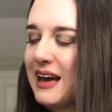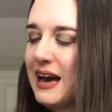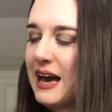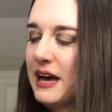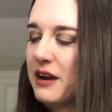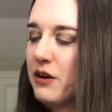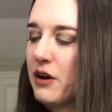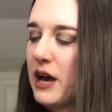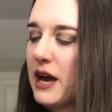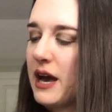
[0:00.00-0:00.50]

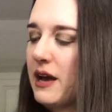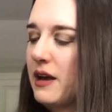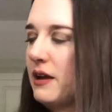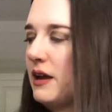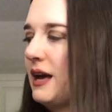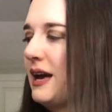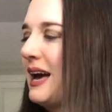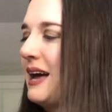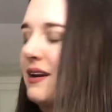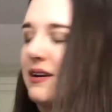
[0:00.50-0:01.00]
I
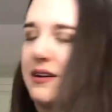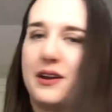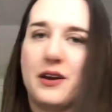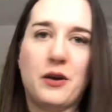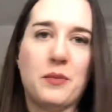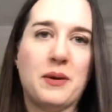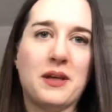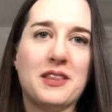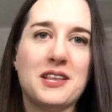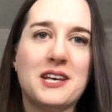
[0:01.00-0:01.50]
don't
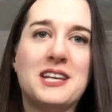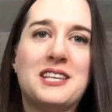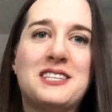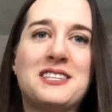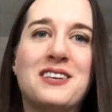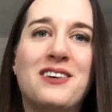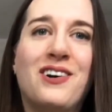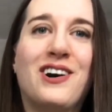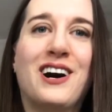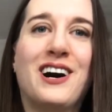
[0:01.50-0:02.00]
know about
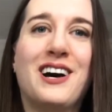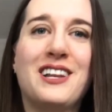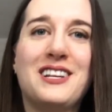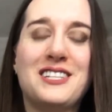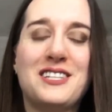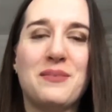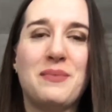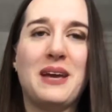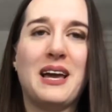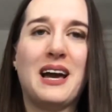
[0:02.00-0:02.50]
this one,
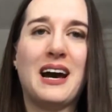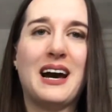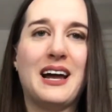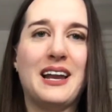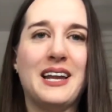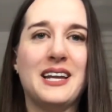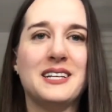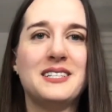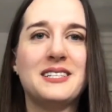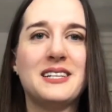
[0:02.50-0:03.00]
to be
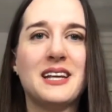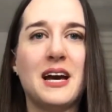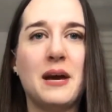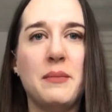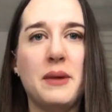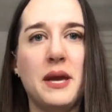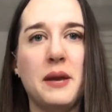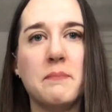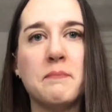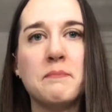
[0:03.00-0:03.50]
honest. I
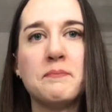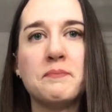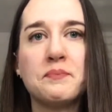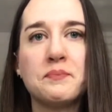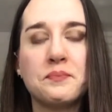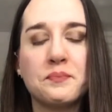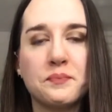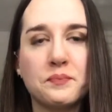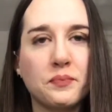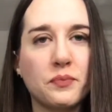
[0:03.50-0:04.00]
mean,
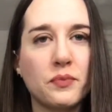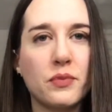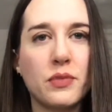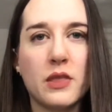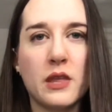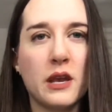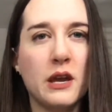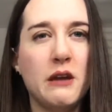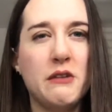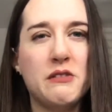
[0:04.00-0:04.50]

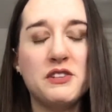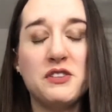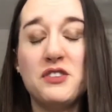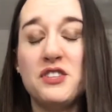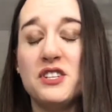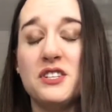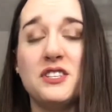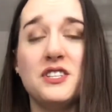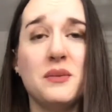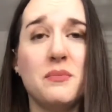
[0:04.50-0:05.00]
it was
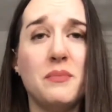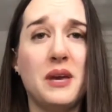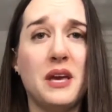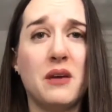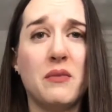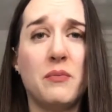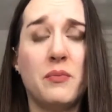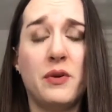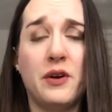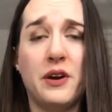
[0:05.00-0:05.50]
just to me
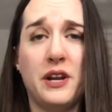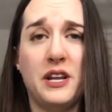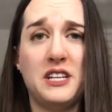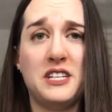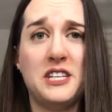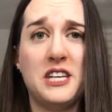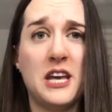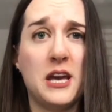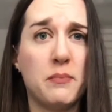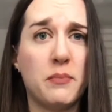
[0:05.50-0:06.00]
a pretty
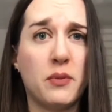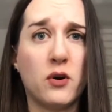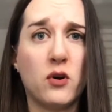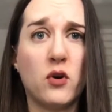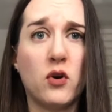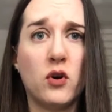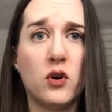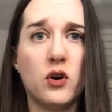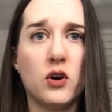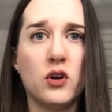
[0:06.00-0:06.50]

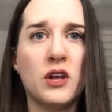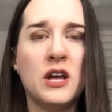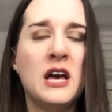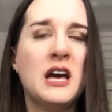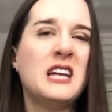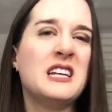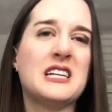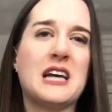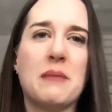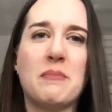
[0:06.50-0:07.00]
typical
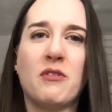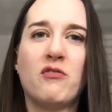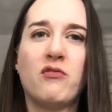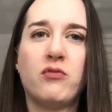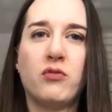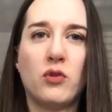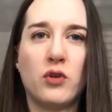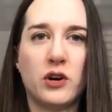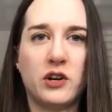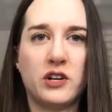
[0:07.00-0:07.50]
type of
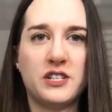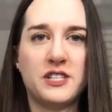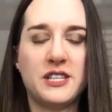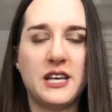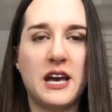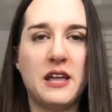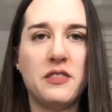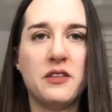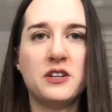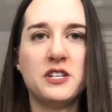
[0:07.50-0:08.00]
floral
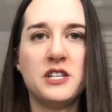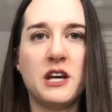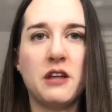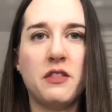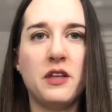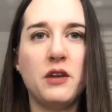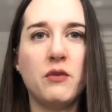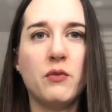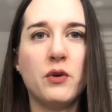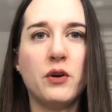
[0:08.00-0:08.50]
scent. There's
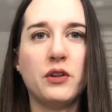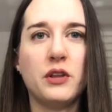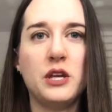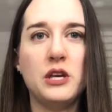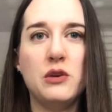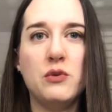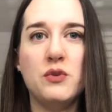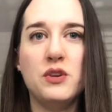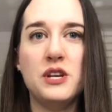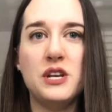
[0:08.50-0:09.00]
nothing really
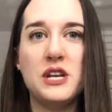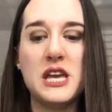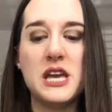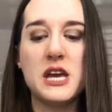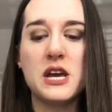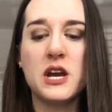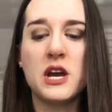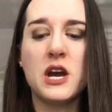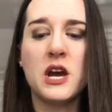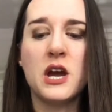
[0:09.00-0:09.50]

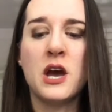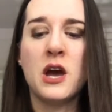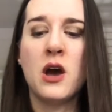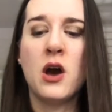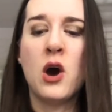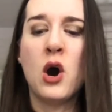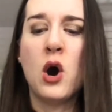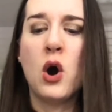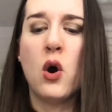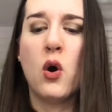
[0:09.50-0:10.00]
unique
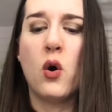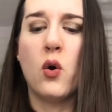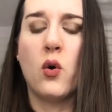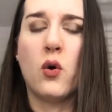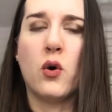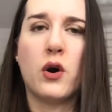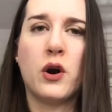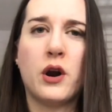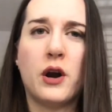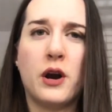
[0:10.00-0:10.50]

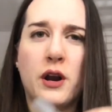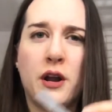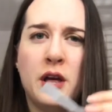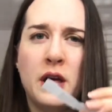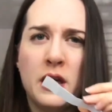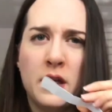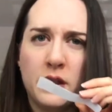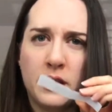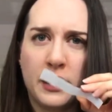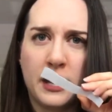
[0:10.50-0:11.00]
or
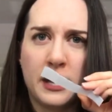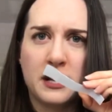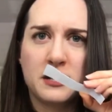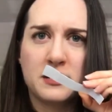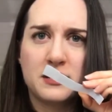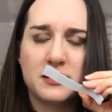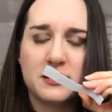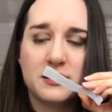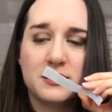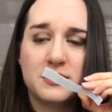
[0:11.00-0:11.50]

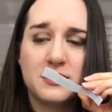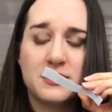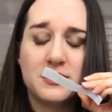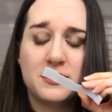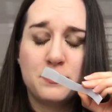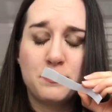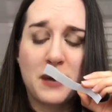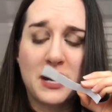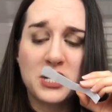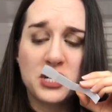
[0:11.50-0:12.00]
like
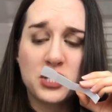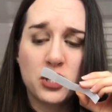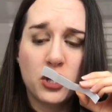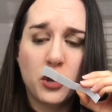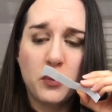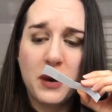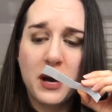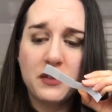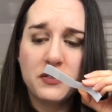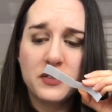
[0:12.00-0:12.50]
special
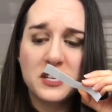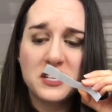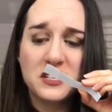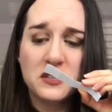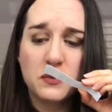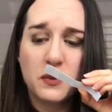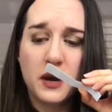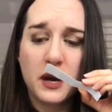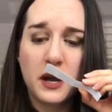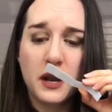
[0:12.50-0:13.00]
about
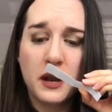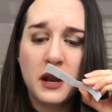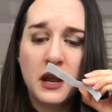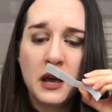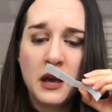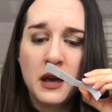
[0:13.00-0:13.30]
this one.